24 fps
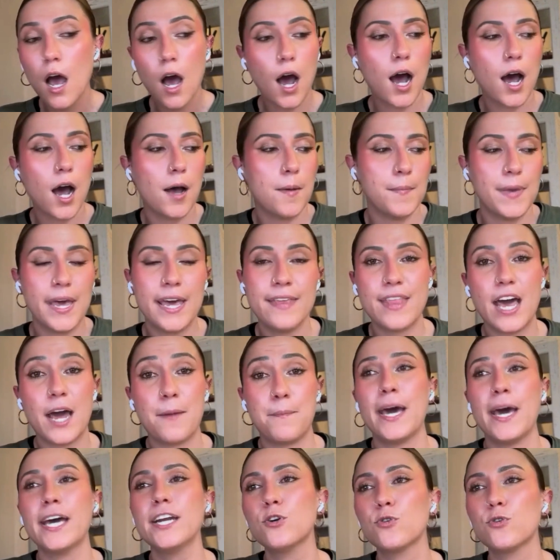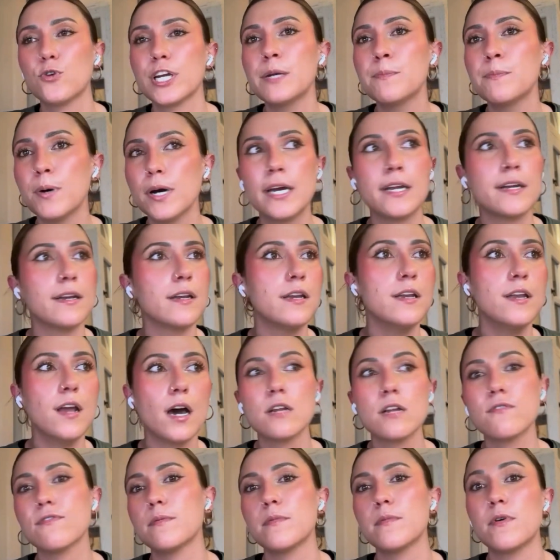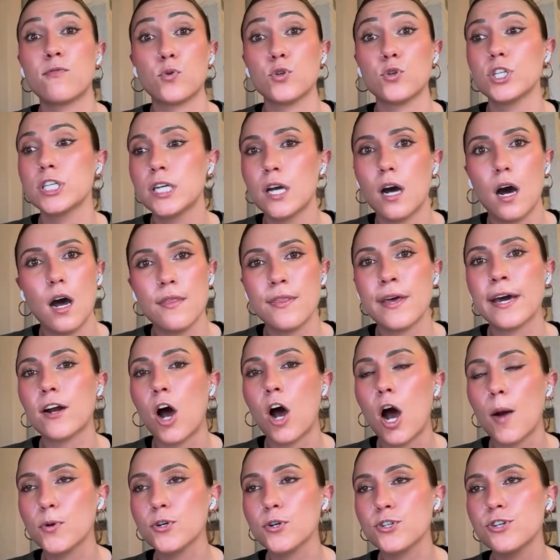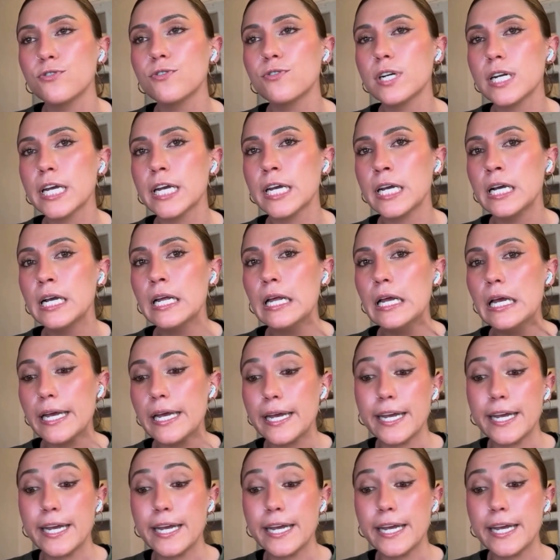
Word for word: um, and that pedigree, but none of them have really gotten that opportunity